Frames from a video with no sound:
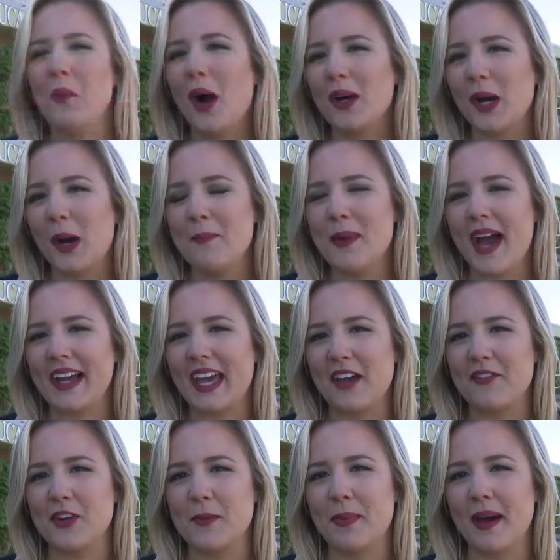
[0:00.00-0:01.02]
Welcome back,
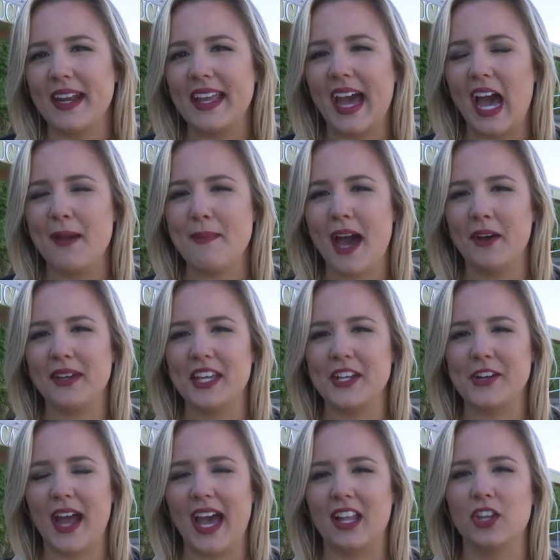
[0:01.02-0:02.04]
everybody. I'm out
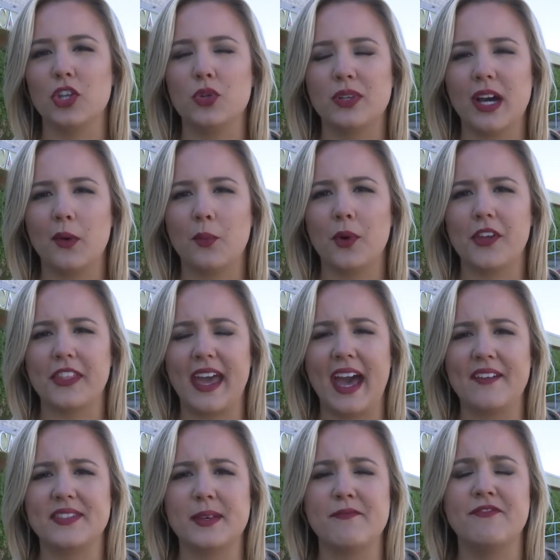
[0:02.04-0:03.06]
here at LHUCA where they
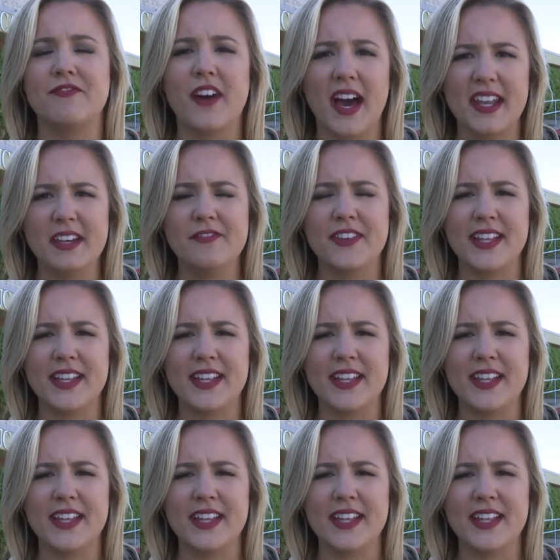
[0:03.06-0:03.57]
have some fun